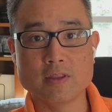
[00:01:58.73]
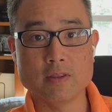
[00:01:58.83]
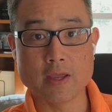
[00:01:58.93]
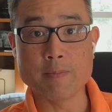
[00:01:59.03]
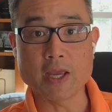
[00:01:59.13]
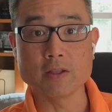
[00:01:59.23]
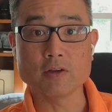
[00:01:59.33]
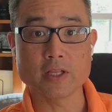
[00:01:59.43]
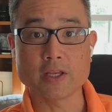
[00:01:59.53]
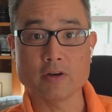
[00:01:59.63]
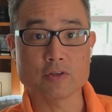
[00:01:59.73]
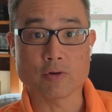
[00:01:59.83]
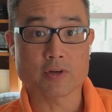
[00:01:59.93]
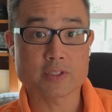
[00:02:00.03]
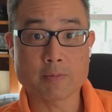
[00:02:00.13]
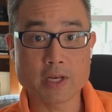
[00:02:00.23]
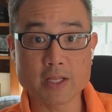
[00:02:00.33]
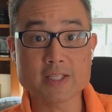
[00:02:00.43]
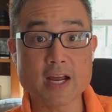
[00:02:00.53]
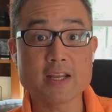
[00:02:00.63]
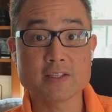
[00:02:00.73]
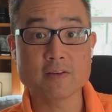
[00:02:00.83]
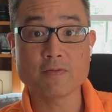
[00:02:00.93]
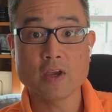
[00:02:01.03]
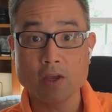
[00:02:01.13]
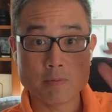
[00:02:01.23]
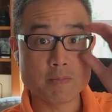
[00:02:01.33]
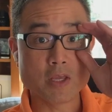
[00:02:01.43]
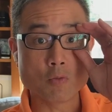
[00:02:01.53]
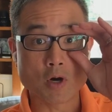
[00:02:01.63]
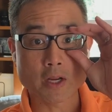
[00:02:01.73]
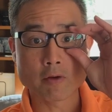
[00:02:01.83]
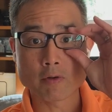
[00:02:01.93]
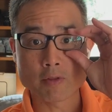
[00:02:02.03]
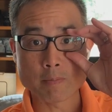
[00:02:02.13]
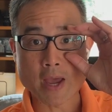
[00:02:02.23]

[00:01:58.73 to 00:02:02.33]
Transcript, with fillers: they make it look like you're a tourist. I mean, it's not as if me walking around with a